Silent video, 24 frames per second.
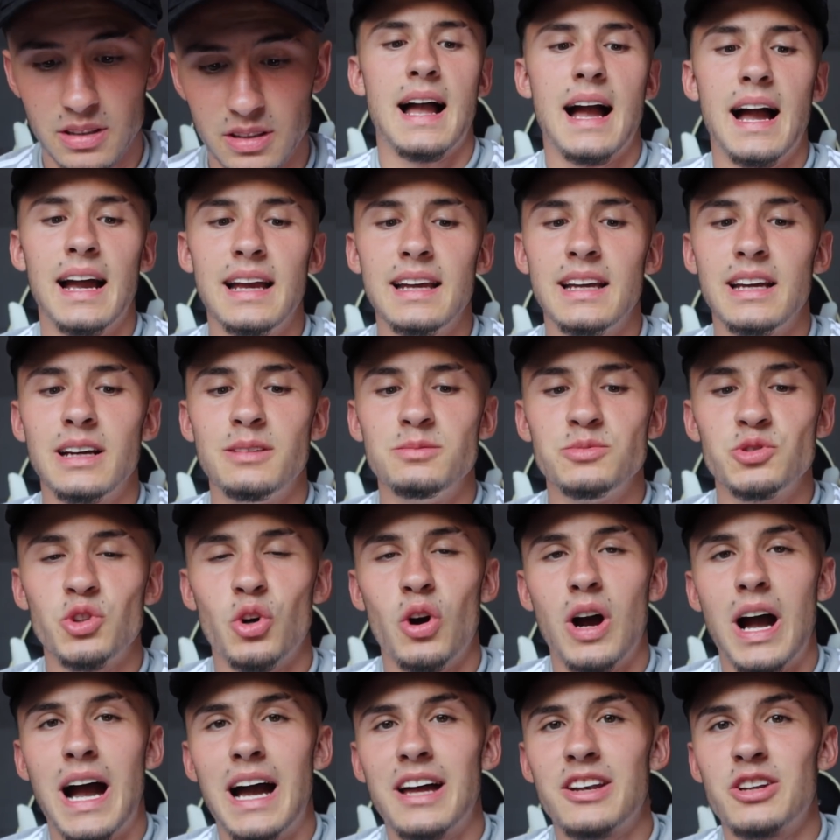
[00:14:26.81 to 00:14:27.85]

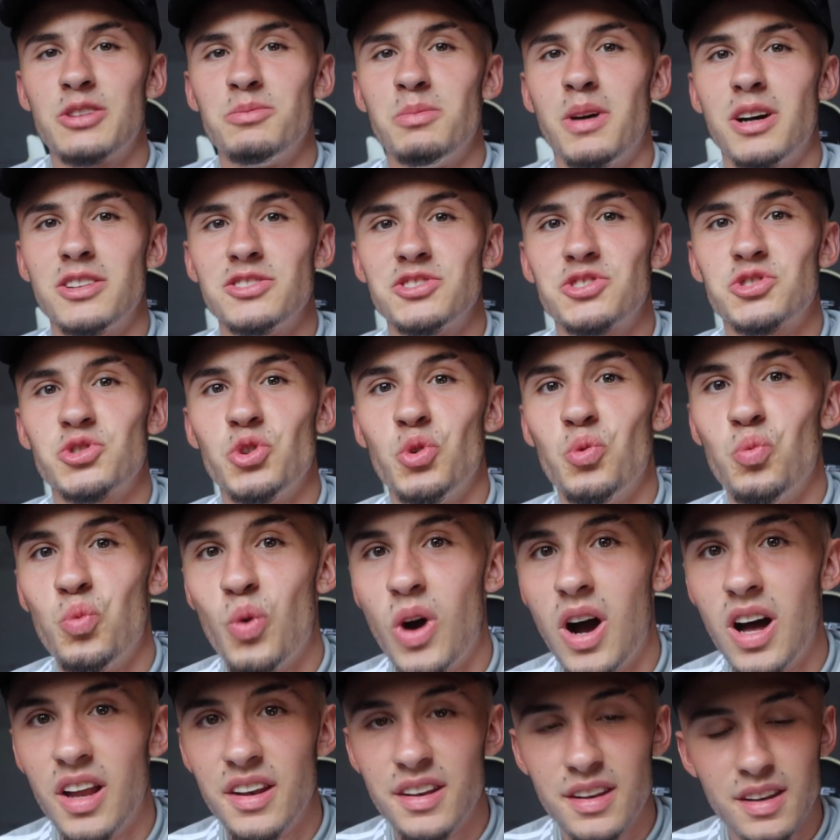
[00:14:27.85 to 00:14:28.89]

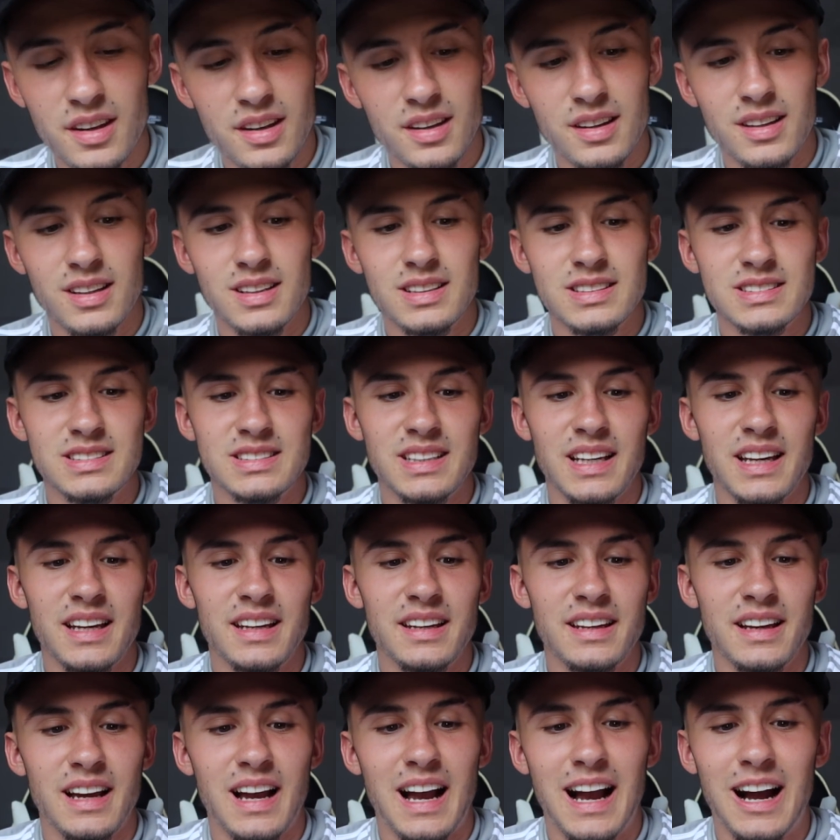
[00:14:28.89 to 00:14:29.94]
am.adam_1
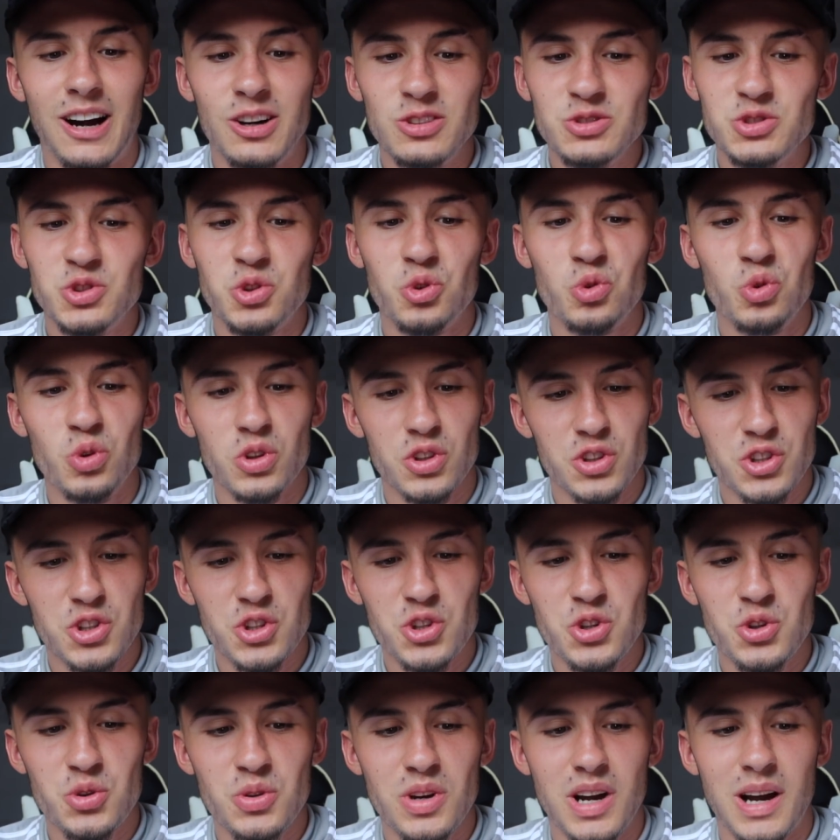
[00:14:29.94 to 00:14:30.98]
said, how tall are
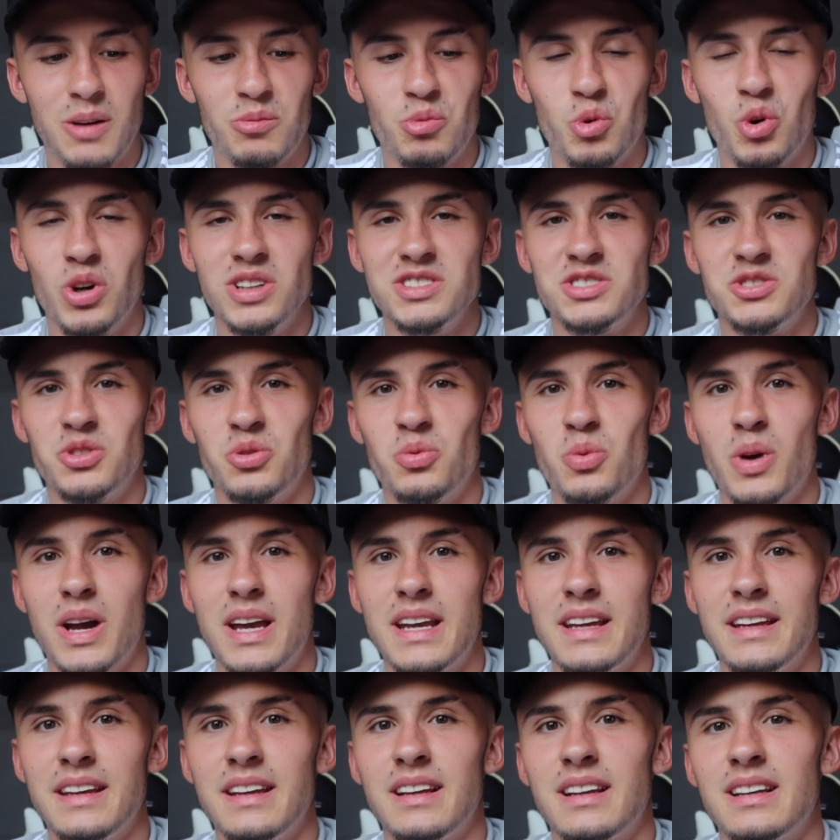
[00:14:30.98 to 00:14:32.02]
you and what is your
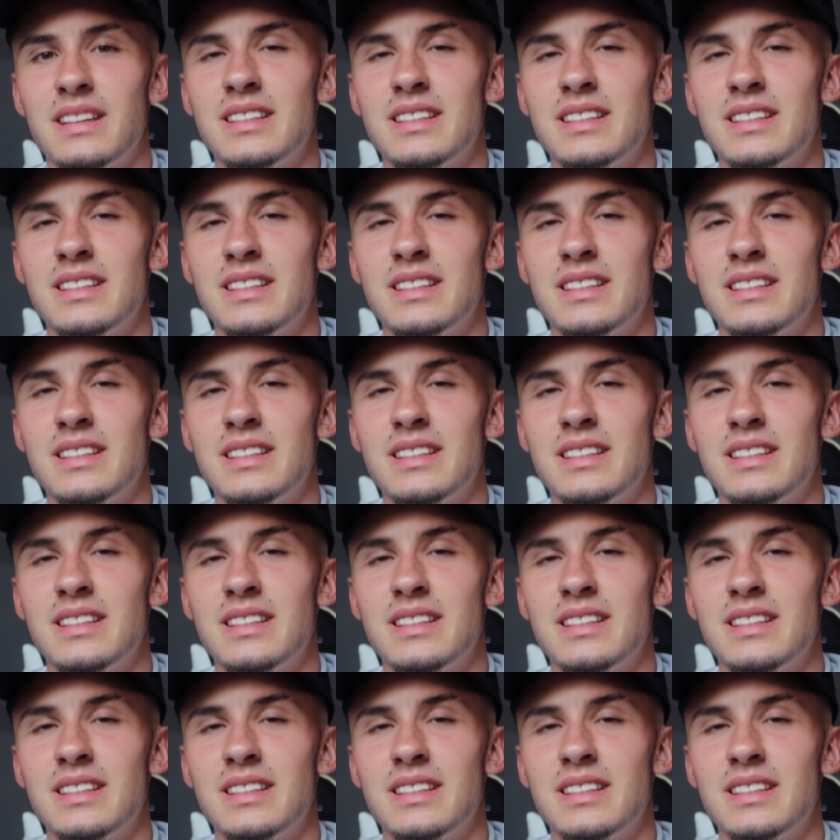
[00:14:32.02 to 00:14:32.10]
weight?